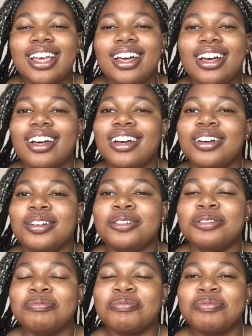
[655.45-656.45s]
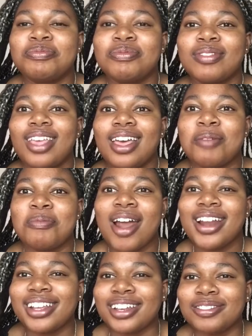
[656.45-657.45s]
a
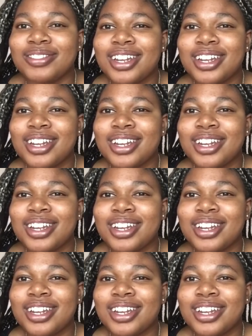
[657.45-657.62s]
Pride gift?"